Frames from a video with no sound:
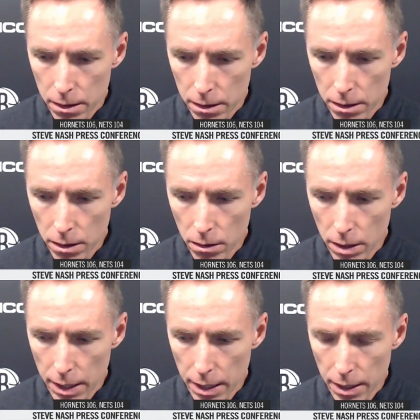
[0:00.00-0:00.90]
you know,
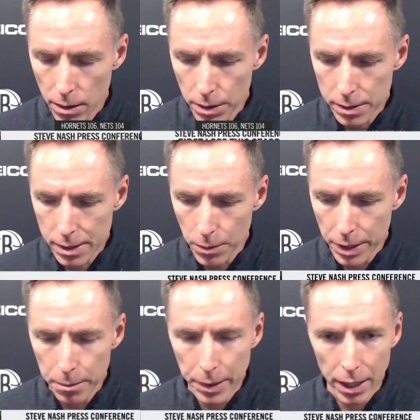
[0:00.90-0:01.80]
I, I don't want to say we
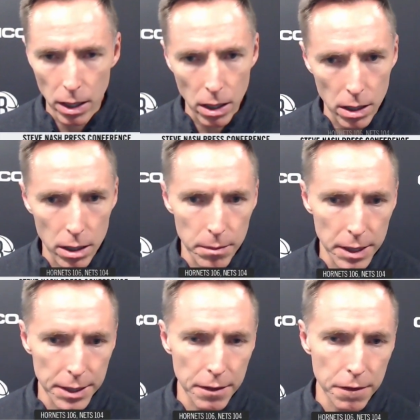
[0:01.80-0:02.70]
didn't play hard,
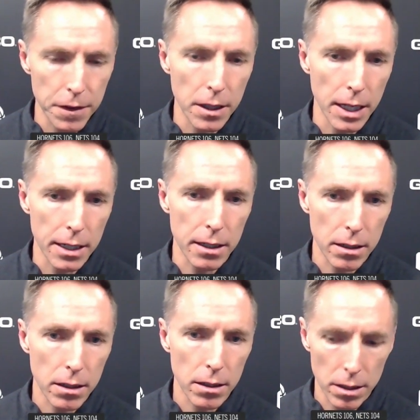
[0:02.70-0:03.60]
but it didn't feel
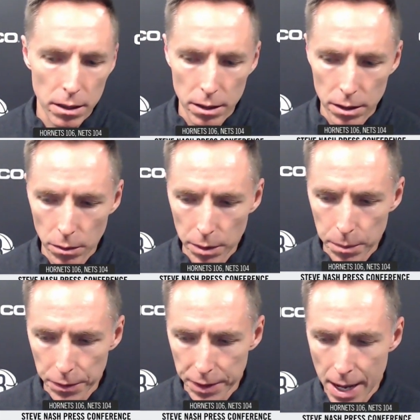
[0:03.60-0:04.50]
like, you know, we
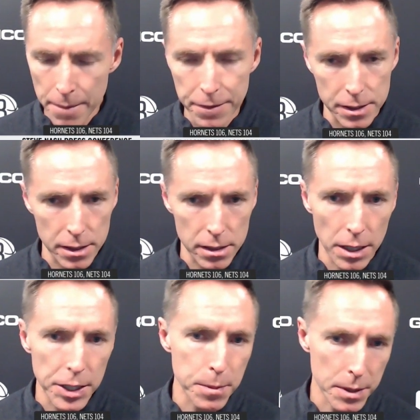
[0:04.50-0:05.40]
put the emphasis
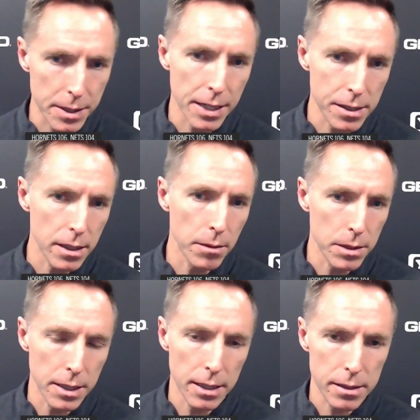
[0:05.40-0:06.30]
on each possession that
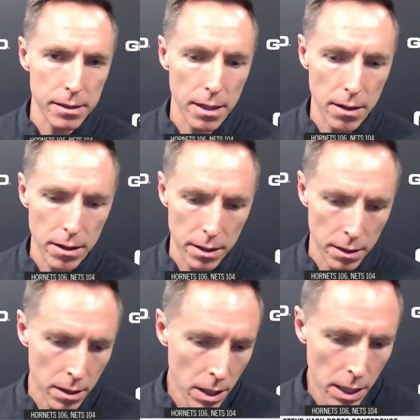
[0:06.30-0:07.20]
was necessary.
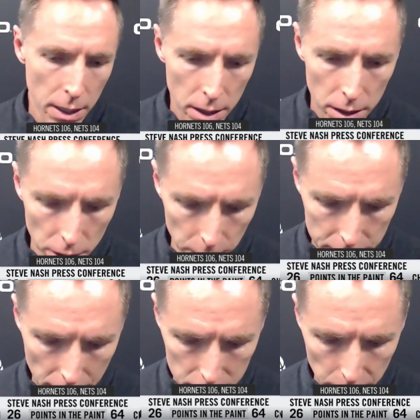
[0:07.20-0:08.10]
And, you know, we
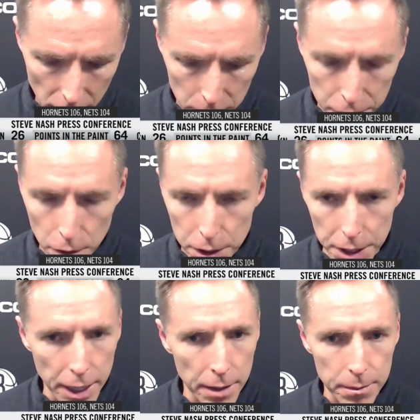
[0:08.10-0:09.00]
talked about it before the
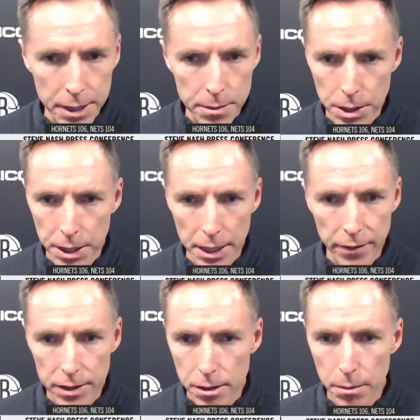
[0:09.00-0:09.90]
game. Teams are going to
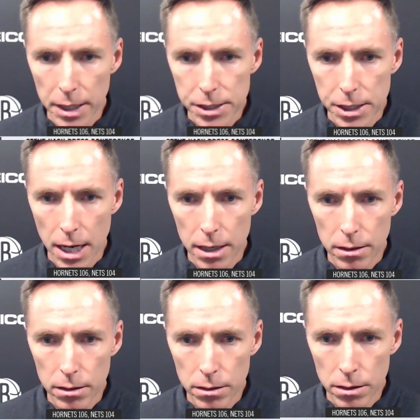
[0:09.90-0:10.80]
give us their best shot.
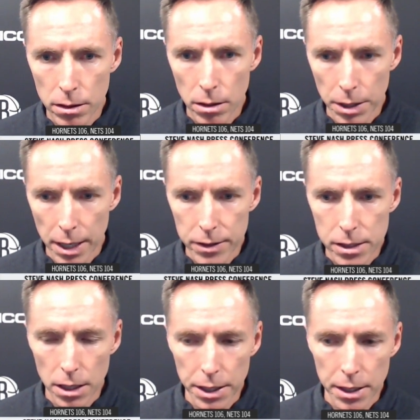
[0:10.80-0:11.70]
You know, we're going to have a
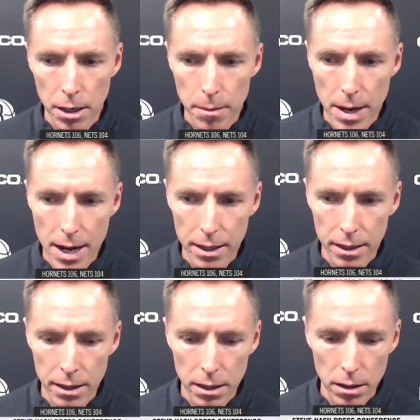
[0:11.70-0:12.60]
target on our back,
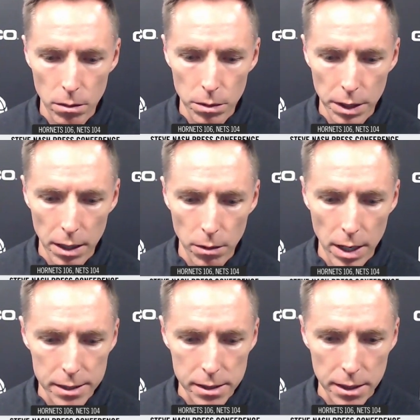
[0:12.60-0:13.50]
and uh, we got to
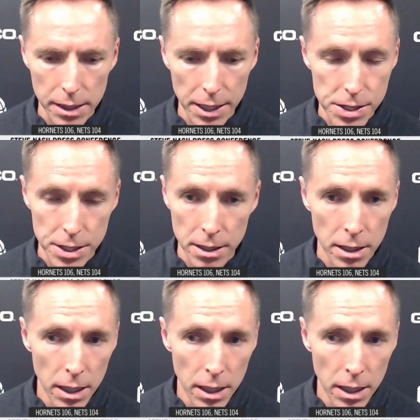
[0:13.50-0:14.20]
rise to the occasion